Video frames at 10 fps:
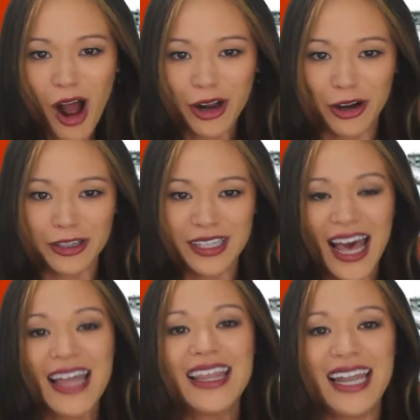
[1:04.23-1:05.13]
rockers
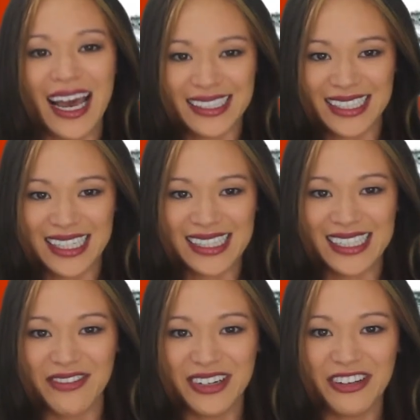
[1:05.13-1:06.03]
The
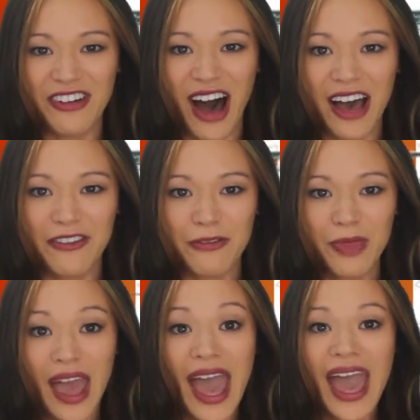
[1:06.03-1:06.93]
1975.
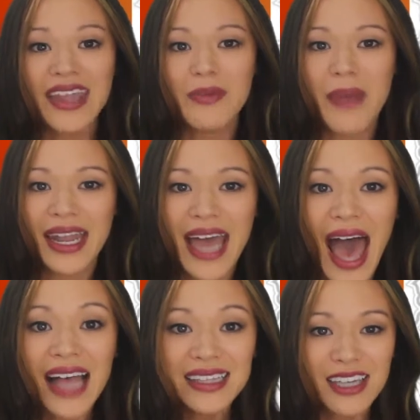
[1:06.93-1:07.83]
And the
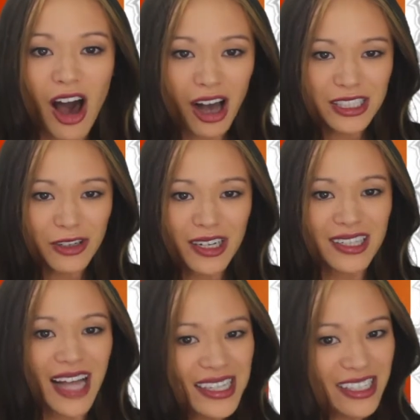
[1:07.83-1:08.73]
Manhattan Cocktail
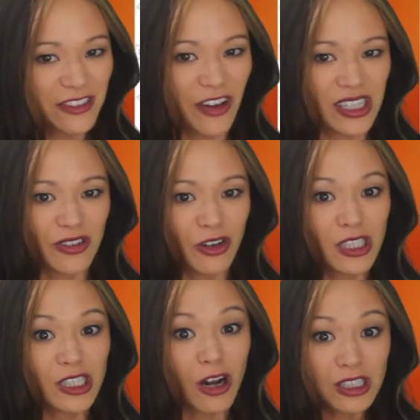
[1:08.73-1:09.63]
Classic
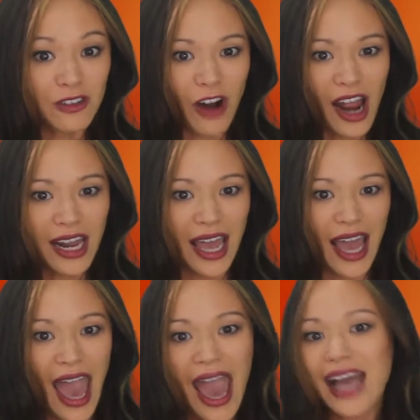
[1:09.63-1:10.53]
Festival starts
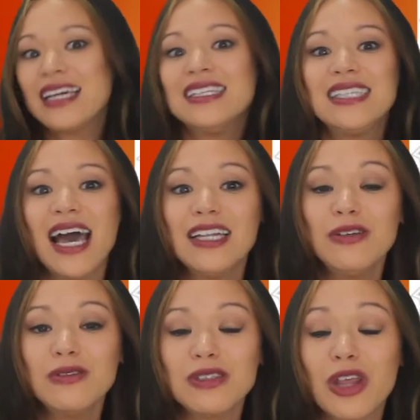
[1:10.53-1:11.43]
Friday and
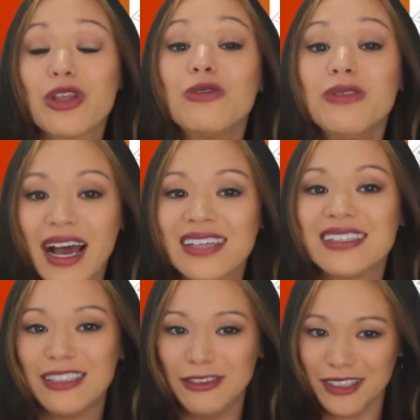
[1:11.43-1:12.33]
continues through
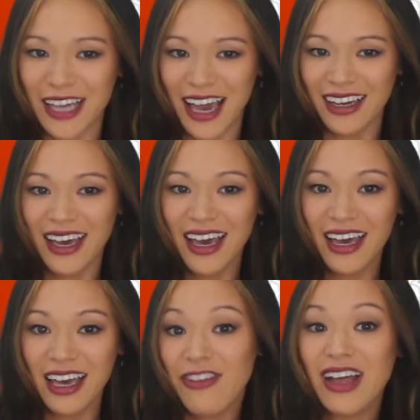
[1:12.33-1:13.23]
next Tuesday.
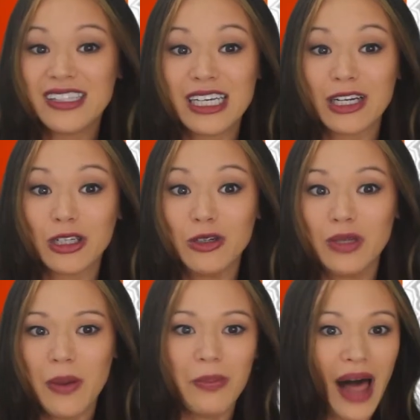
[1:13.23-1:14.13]
Events
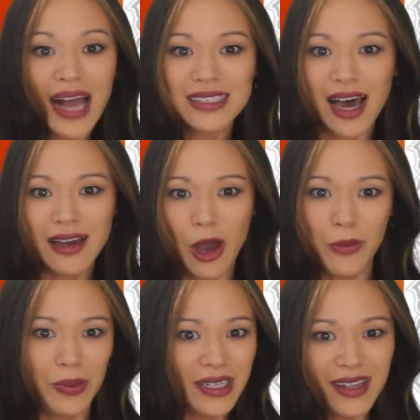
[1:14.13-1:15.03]
include a black tie
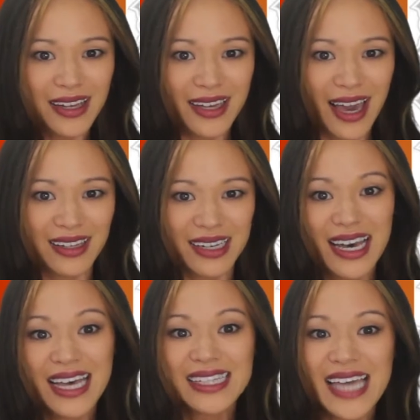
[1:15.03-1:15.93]
opening night gala,
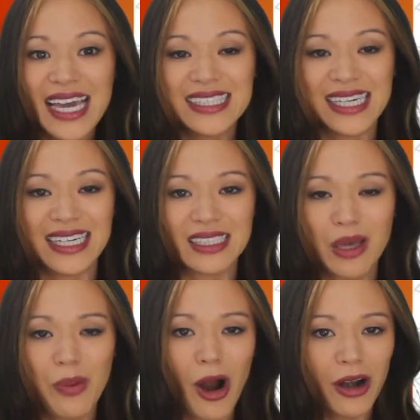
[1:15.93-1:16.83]

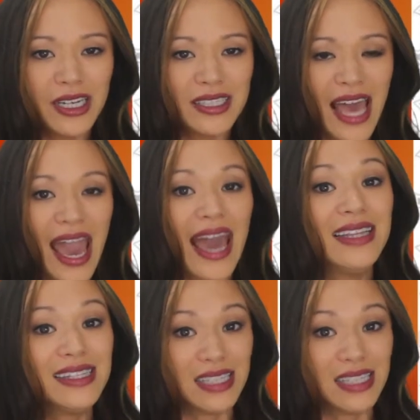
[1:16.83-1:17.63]
tastings, parties, and